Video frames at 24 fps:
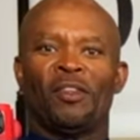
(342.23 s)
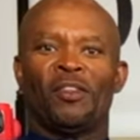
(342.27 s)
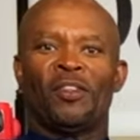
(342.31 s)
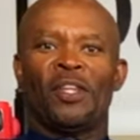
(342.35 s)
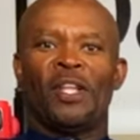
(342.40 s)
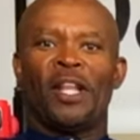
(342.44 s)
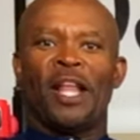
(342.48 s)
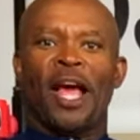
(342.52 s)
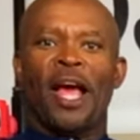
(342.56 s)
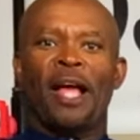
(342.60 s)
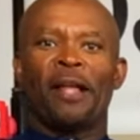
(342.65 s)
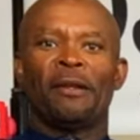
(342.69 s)

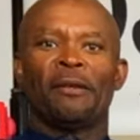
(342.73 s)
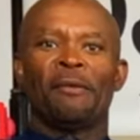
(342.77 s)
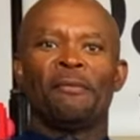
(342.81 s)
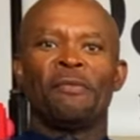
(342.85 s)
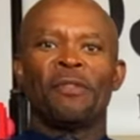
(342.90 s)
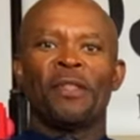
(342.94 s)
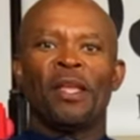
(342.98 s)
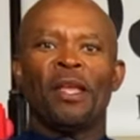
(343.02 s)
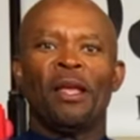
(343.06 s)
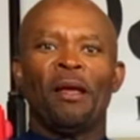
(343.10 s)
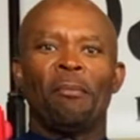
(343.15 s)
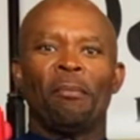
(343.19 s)
See that?
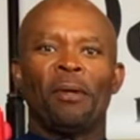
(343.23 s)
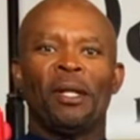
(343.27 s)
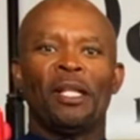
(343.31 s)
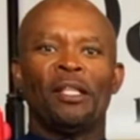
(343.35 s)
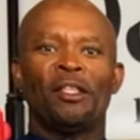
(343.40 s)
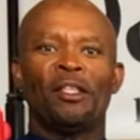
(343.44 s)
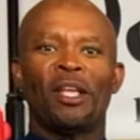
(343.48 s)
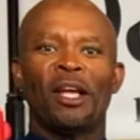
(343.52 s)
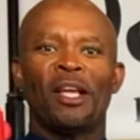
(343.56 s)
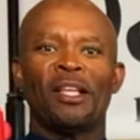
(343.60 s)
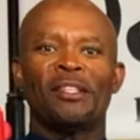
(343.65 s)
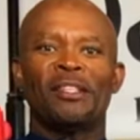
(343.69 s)
But
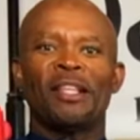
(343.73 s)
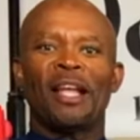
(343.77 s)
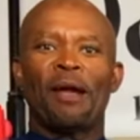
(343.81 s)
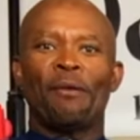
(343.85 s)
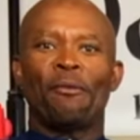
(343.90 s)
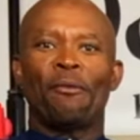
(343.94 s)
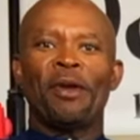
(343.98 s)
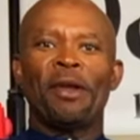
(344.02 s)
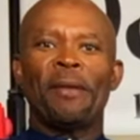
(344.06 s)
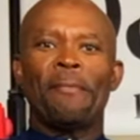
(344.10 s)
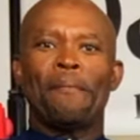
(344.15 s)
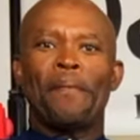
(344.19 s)
it does
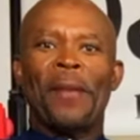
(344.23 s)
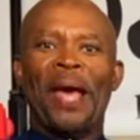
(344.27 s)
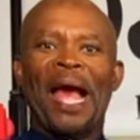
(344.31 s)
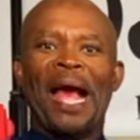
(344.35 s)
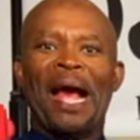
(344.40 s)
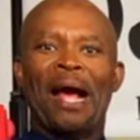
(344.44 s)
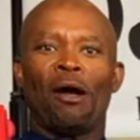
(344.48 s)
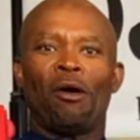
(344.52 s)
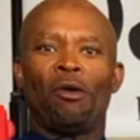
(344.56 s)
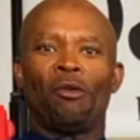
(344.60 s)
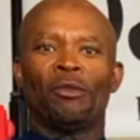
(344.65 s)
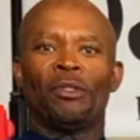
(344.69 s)
not
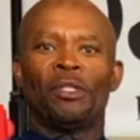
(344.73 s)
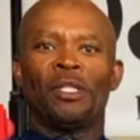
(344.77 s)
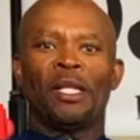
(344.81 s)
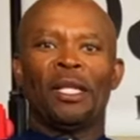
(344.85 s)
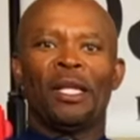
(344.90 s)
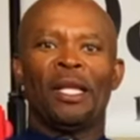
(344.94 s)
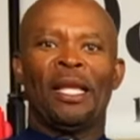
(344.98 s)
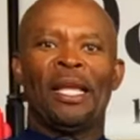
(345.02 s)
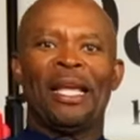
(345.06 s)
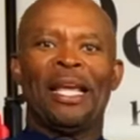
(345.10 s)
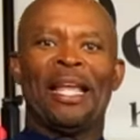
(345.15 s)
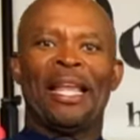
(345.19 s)
rebound
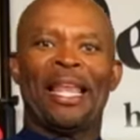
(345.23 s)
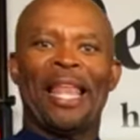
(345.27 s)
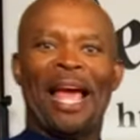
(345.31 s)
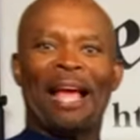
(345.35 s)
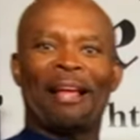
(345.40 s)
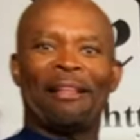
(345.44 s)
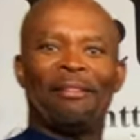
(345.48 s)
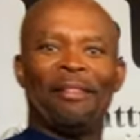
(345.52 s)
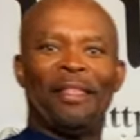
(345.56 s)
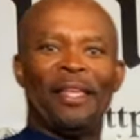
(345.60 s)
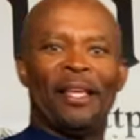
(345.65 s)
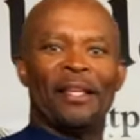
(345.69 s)

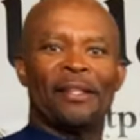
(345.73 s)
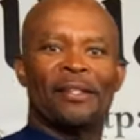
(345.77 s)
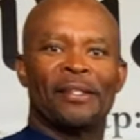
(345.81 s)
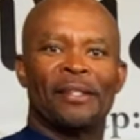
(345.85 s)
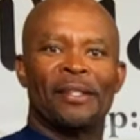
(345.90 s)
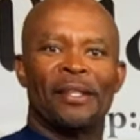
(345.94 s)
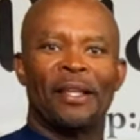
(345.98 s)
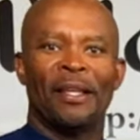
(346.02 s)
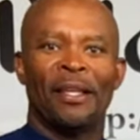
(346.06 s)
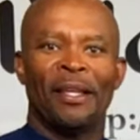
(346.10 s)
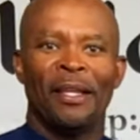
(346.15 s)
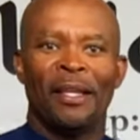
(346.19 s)
like
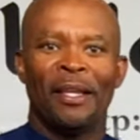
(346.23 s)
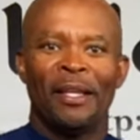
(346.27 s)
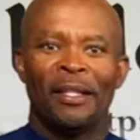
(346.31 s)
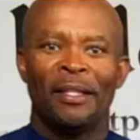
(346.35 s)
this.